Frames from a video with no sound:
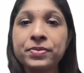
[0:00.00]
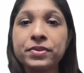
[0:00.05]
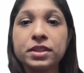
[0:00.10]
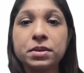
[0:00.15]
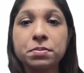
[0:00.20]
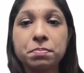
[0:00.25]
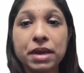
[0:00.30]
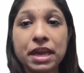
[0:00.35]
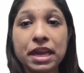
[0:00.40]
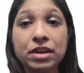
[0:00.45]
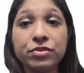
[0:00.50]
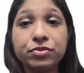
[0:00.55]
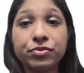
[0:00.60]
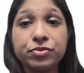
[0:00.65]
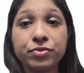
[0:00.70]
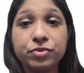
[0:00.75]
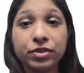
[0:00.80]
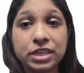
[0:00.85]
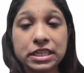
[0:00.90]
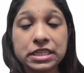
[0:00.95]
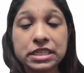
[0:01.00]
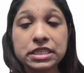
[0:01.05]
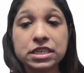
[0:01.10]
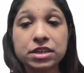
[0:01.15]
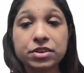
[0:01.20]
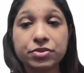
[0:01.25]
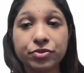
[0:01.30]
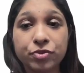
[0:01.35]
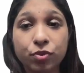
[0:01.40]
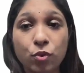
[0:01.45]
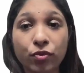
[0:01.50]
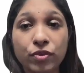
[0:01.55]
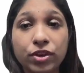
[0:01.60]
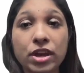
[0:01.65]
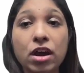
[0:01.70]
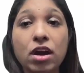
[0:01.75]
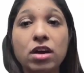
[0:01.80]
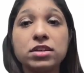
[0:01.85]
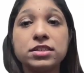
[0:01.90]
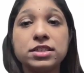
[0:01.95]
The main disc
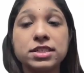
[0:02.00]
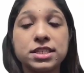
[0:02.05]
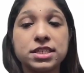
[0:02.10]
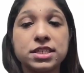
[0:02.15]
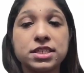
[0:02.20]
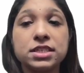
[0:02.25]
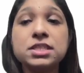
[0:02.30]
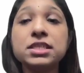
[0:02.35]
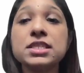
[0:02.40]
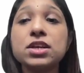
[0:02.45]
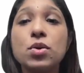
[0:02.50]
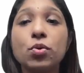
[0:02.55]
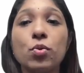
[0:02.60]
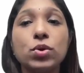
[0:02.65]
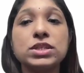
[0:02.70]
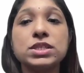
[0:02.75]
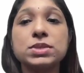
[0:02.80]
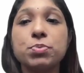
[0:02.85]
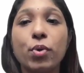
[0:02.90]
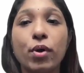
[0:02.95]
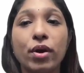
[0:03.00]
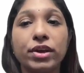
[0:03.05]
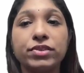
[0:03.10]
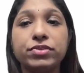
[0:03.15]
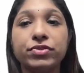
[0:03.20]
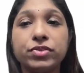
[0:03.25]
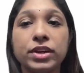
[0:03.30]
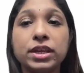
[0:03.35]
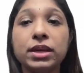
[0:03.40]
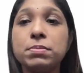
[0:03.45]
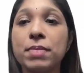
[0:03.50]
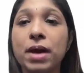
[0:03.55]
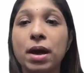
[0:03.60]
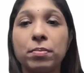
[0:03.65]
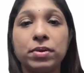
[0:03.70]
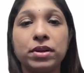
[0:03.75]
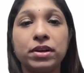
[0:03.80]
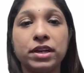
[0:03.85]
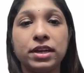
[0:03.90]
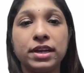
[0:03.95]
fovea distance was 0.3
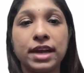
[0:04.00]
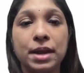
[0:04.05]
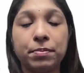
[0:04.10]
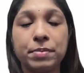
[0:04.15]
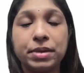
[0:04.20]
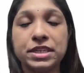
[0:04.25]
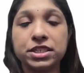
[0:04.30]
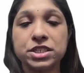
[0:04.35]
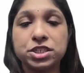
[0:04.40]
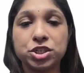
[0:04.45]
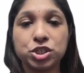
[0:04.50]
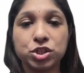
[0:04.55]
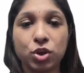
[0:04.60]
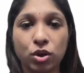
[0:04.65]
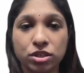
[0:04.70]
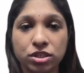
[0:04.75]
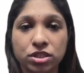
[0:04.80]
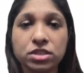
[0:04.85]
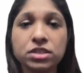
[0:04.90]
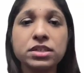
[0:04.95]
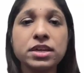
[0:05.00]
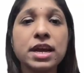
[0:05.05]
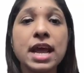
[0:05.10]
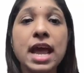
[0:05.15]
papillary diameter shorter